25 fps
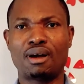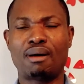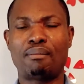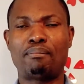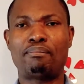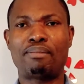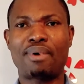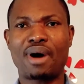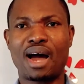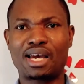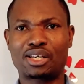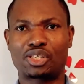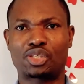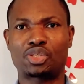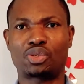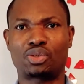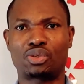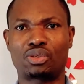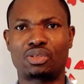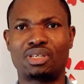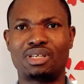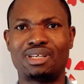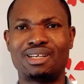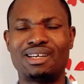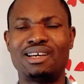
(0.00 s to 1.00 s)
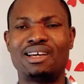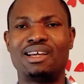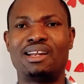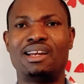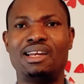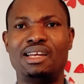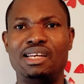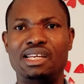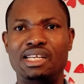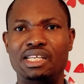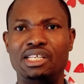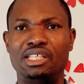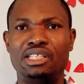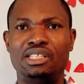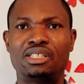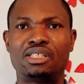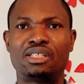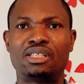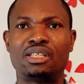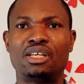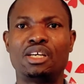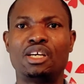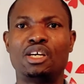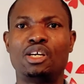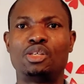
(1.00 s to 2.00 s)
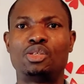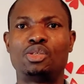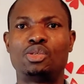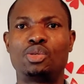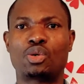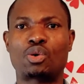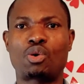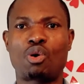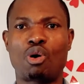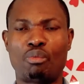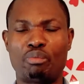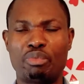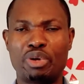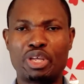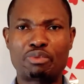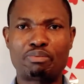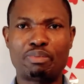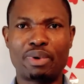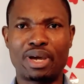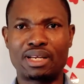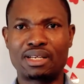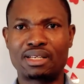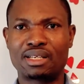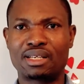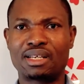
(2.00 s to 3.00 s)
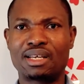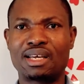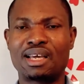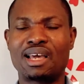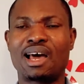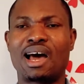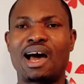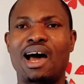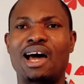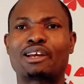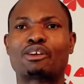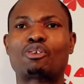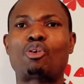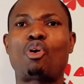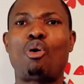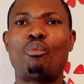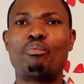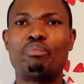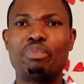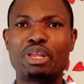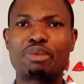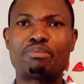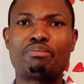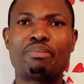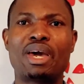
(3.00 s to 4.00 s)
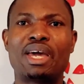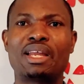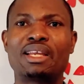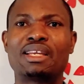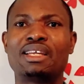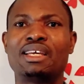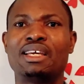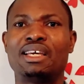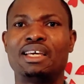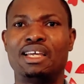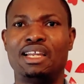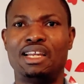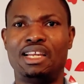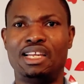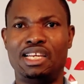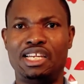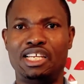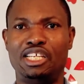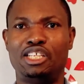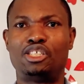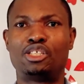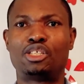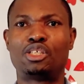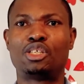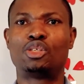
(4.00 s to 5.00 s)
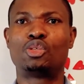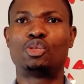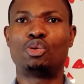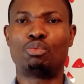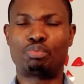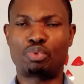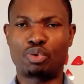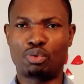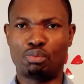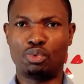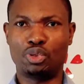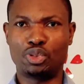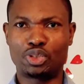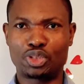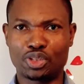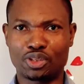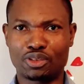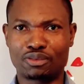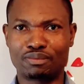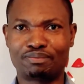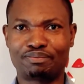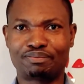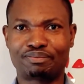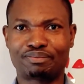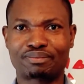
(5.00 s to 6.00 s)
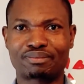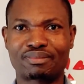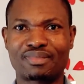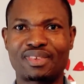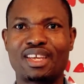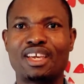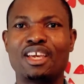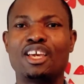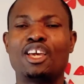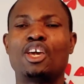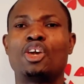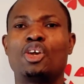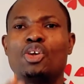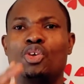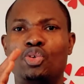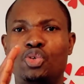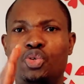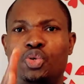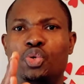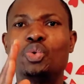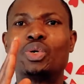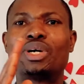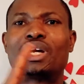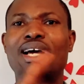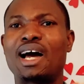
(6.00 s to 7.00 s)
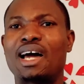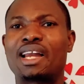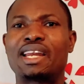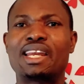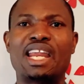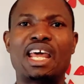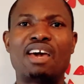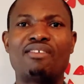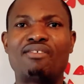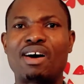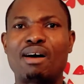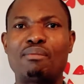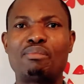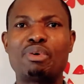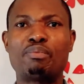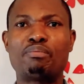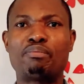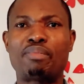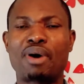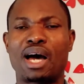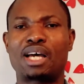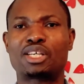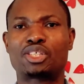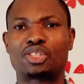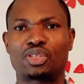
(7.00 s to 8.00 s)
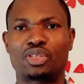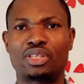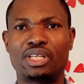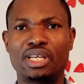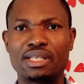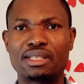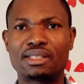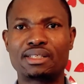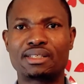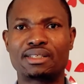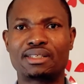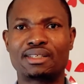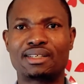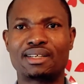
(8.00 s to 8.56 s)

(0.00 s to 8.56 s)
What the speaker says: Passion leads to commitment, and commitment leads to promotion. You can never be passionate